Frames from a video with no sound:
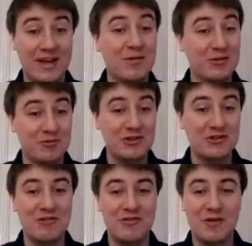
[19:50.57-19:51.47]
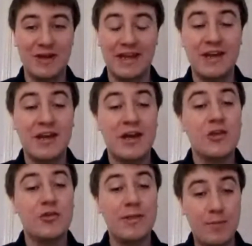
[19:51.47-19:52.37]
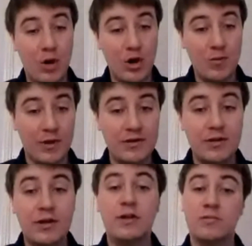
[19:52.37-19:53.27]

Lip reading: That we're just reviewing it. So at the moment,